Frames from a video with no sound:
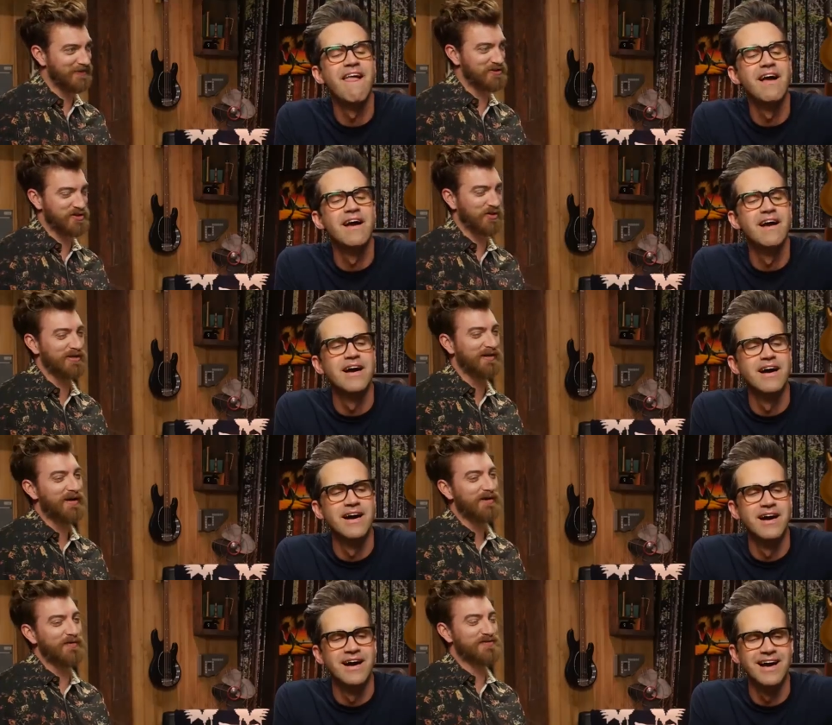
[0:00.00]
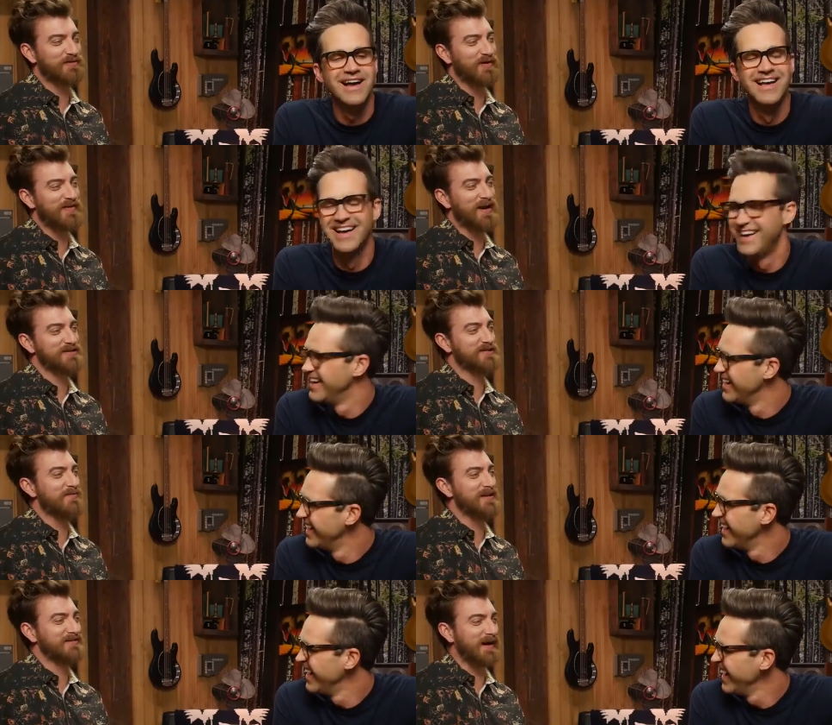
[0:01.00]
Speaker 1: you just shorten it. We've we've had it
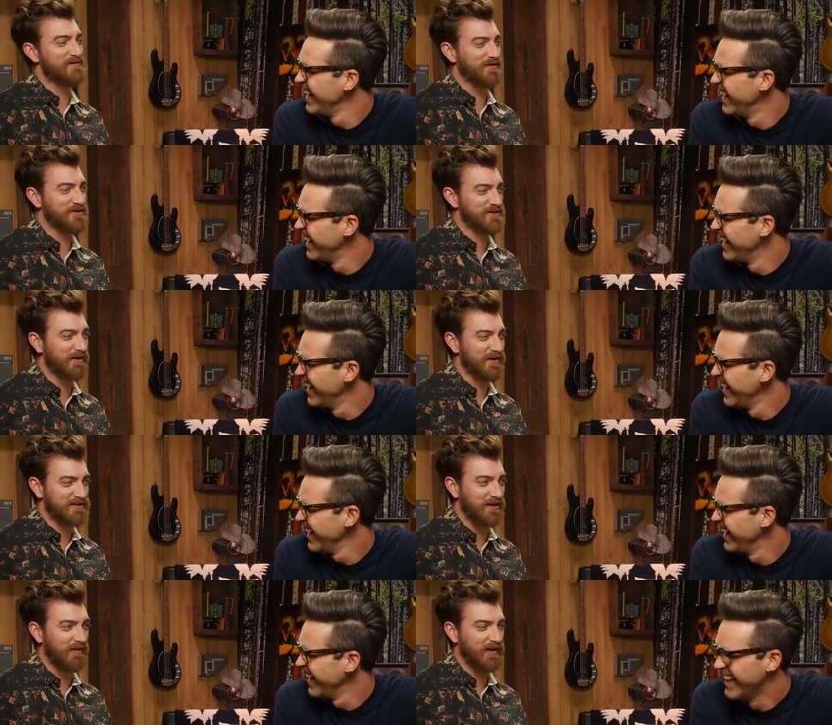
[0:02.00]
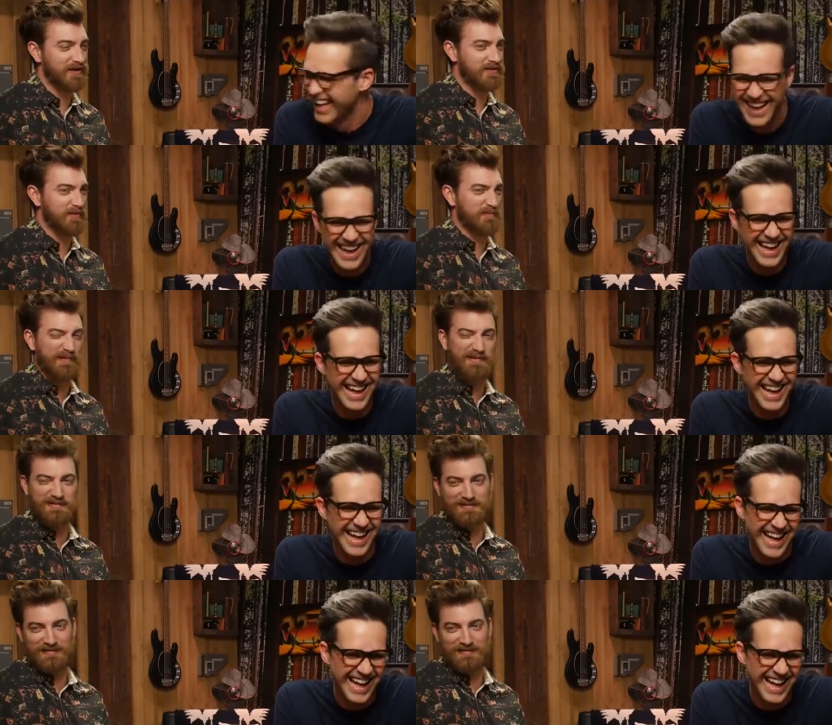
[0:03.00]
so many times on the show. I just call it the Egypt penis.